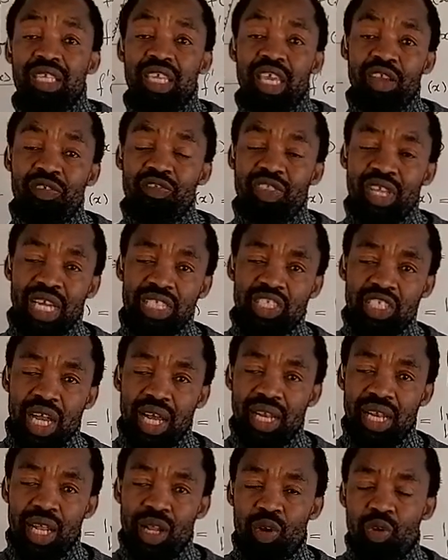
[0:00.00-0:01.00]
give the
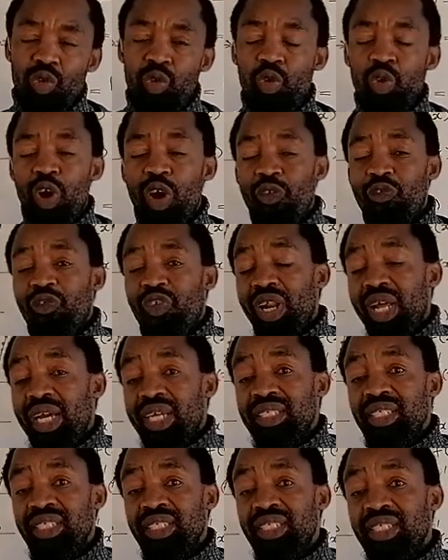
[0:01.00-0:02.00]
channel to your
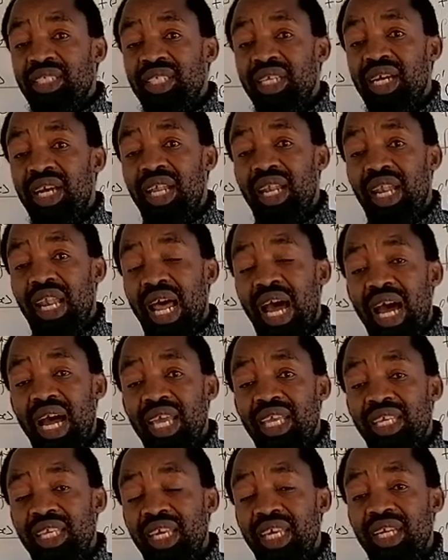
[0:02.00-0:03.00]
friends,
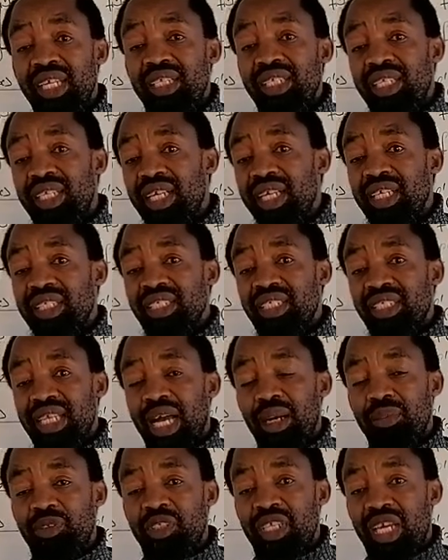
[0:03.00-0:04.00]
like it,
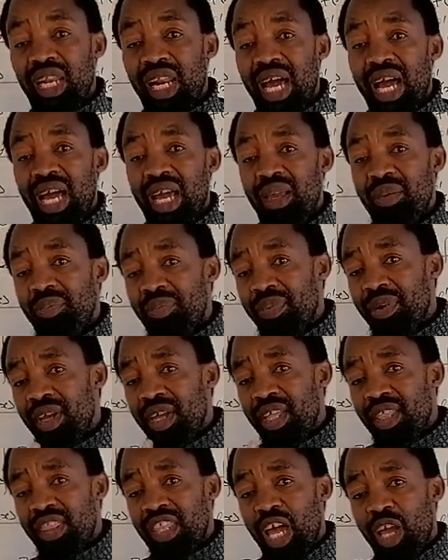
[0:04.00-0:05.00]

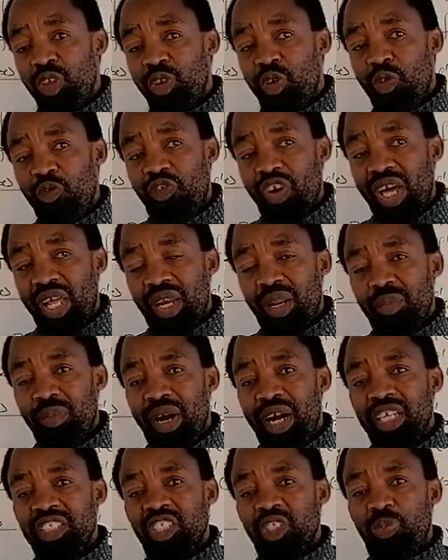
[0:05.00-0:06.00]
subscribe. Thank you very
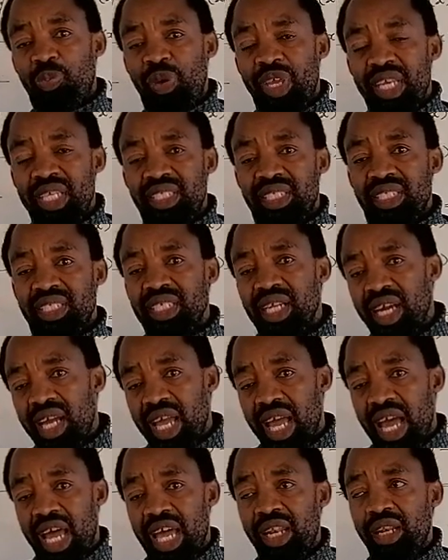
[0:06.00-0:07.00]
much. Peace
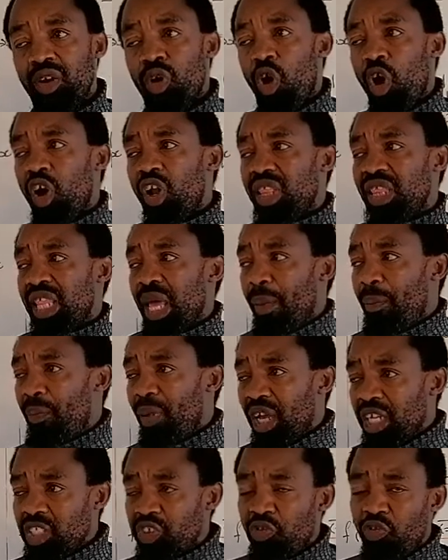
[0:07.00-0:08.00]
and all the
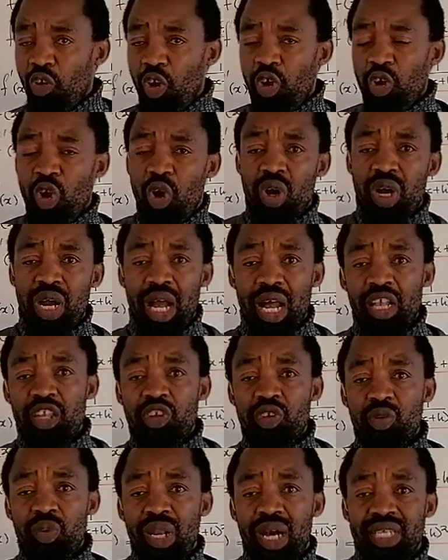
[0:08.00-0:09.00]
best for your
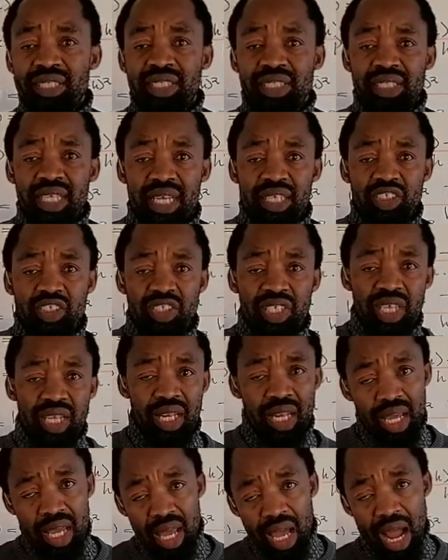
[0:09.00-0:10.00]
calculus
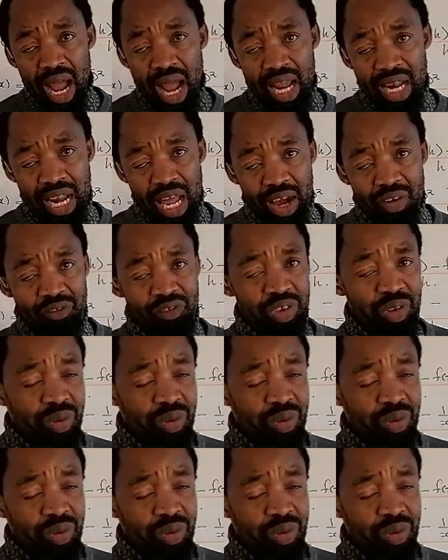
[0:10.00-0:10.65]
section. I love